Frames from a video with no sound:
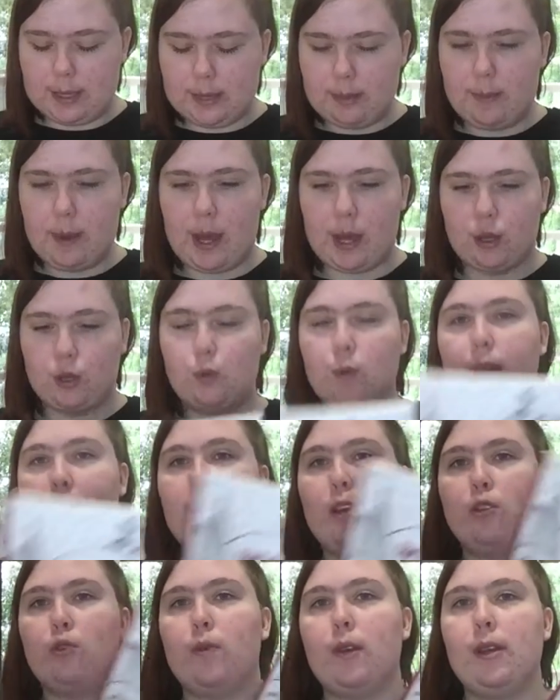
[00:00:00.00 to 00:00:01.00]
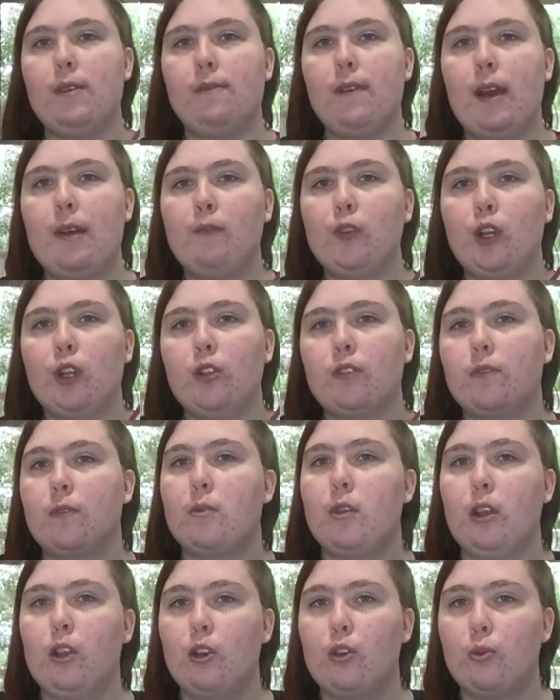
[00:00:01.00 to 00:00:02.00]
is about $20 or $25 from
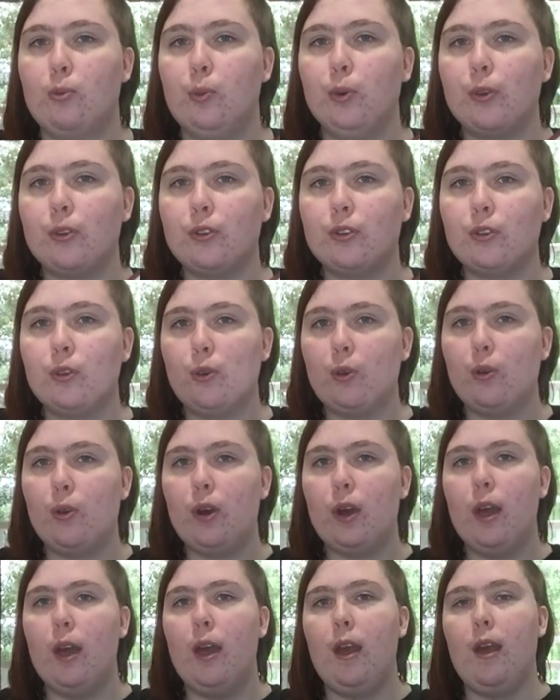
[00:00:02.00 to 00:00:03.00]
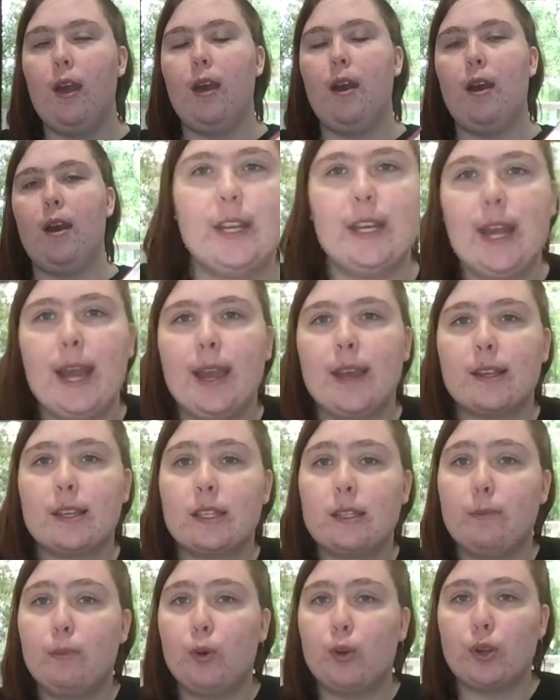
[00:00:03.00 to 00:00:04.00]
your local bookstore. The
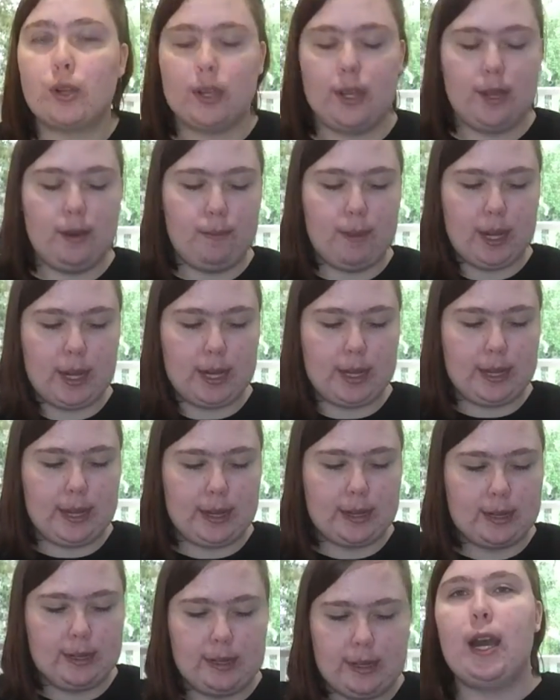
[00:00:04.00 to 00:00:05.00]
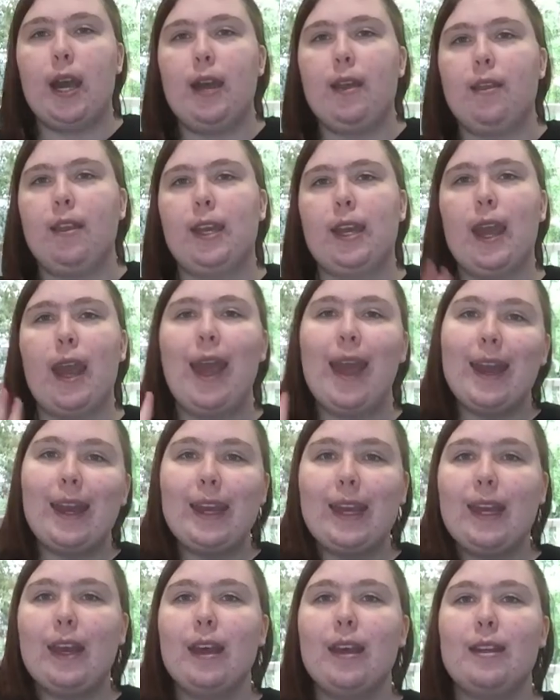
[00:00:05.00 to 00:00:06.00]
next book in my collection, I think
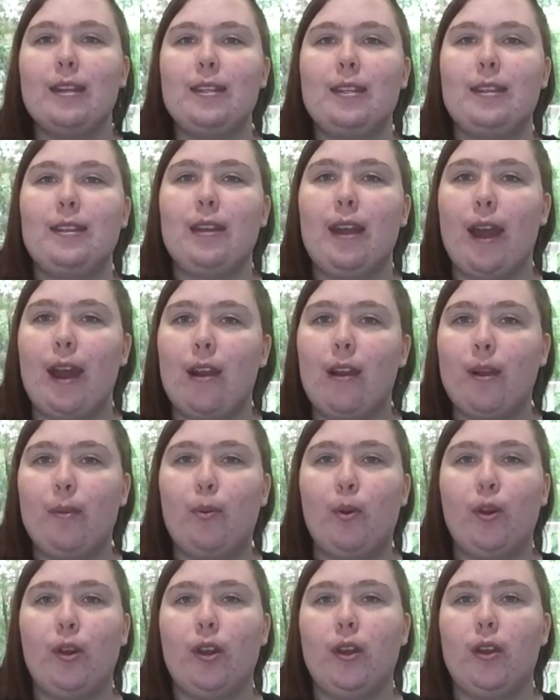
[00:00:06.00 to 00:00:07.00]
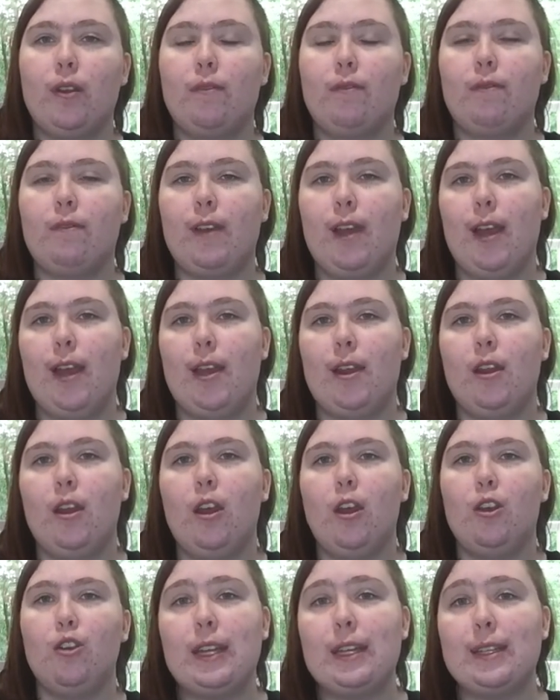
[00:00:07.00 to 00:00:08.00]
any Harry Potter fan
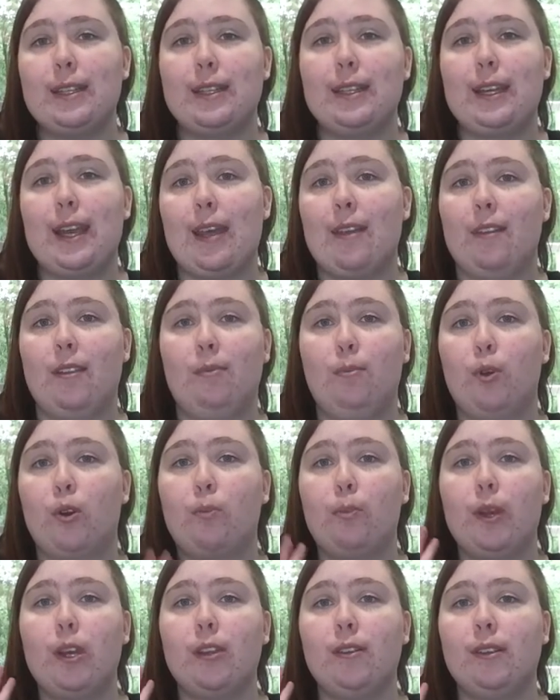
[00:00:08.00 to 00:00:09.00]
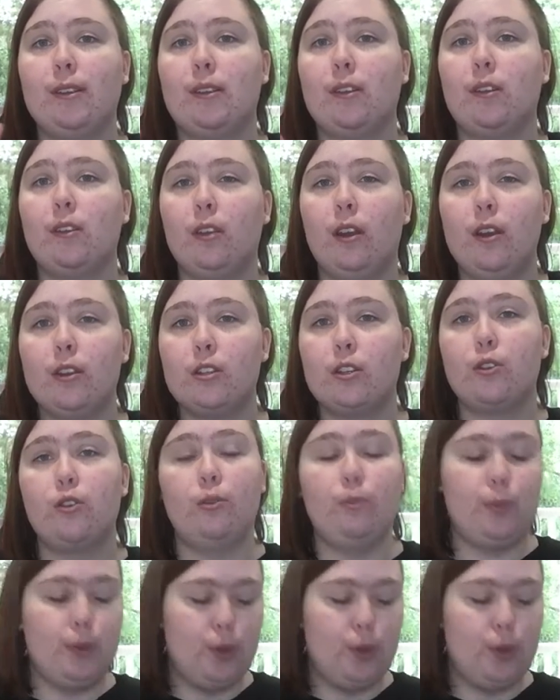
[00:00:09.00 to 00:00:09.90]
needs to get this book because it's such a good